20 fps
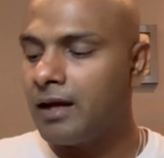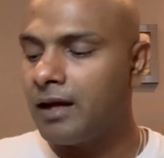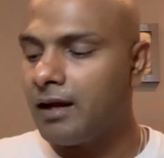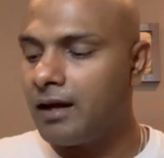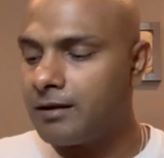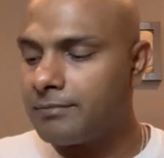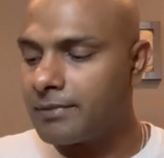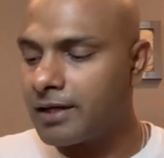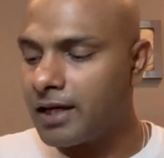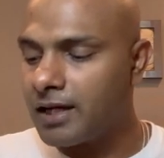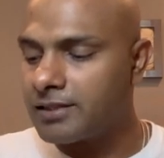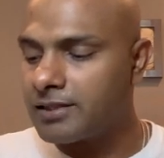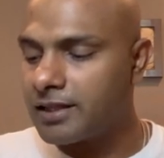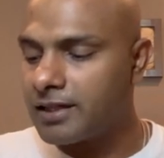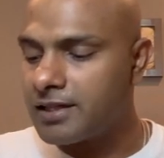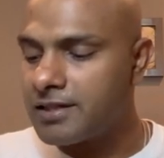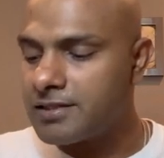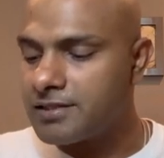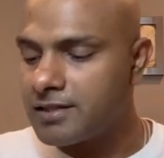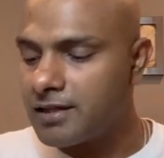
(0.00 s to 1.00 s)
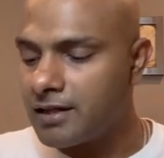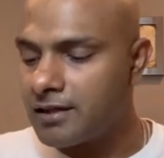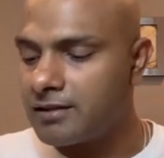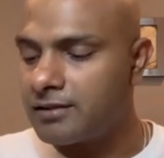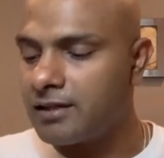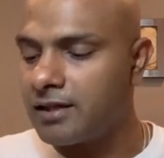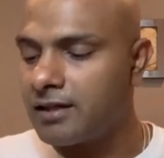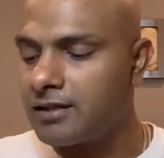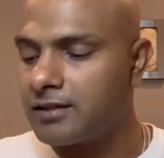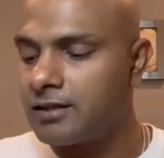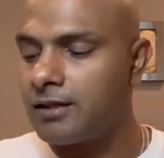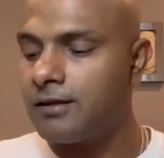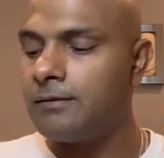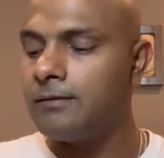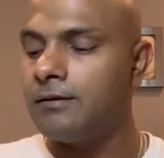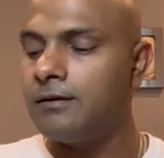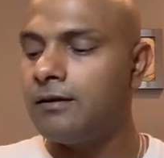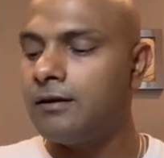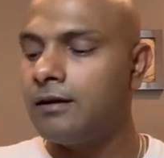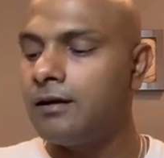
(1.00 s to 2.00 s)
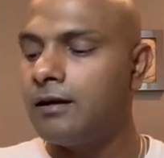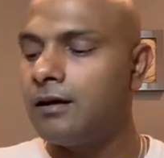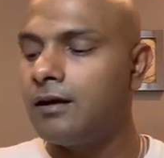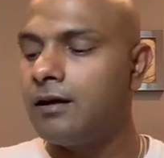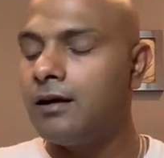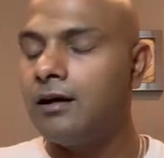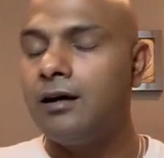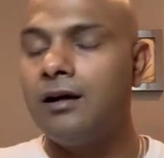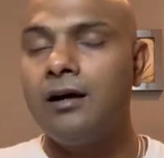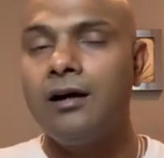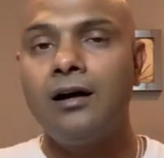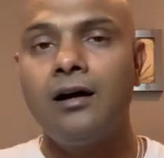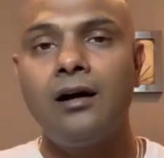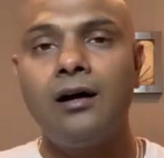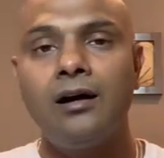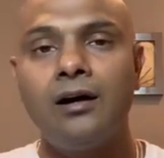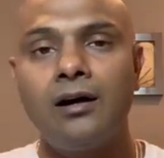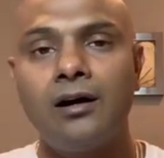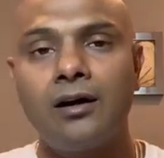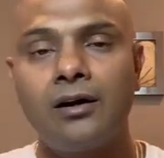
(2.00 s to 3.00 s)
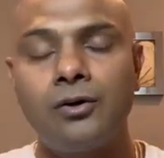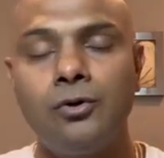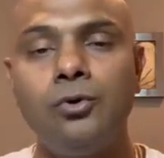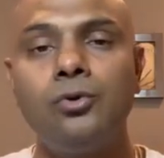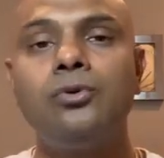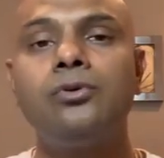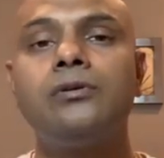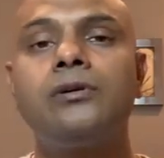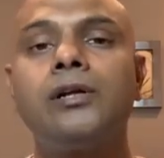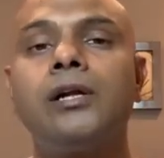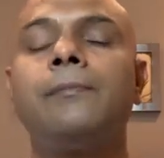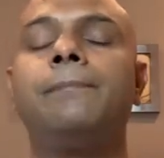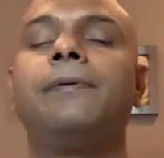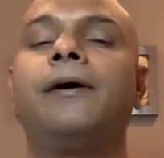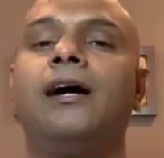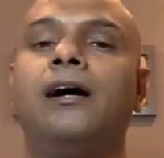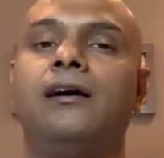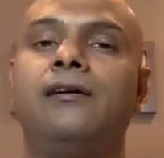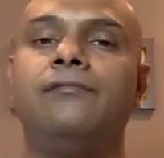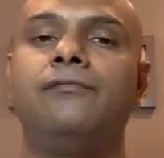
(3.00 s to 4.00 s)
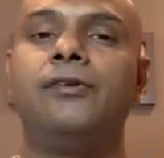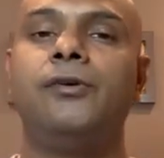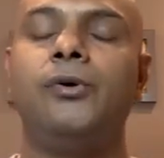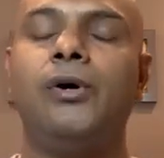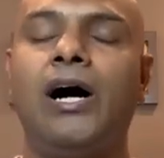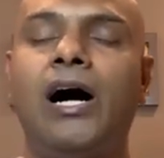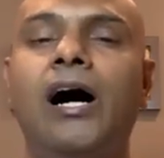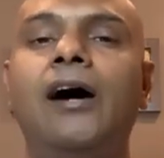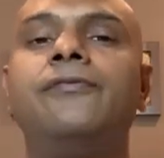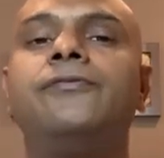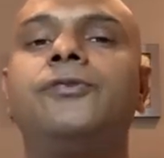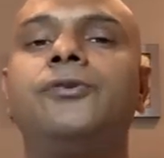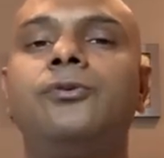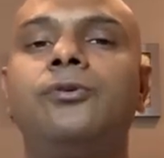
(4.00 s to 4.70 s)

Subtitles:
And my Acharya said that Guru Kripa, you have to